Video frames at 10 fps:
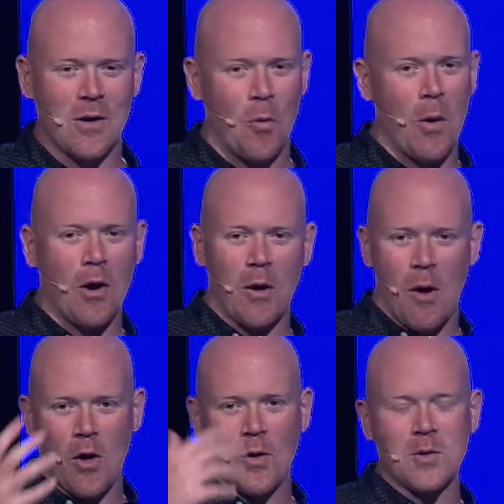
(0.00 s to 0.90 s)
and I'll welcome
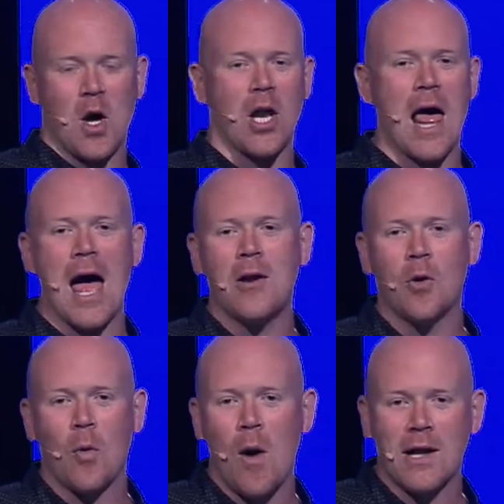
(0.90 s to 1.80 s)
all those online who
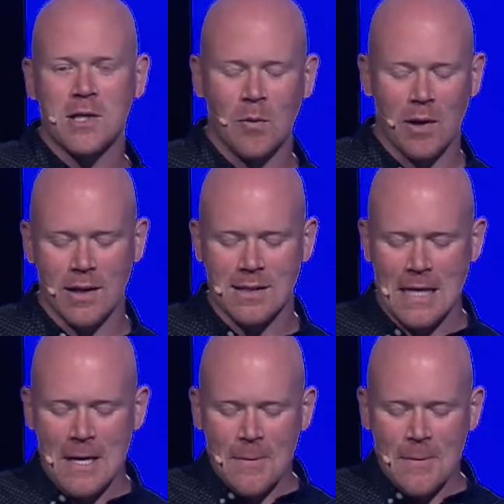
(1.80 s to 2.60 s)
are watching with us.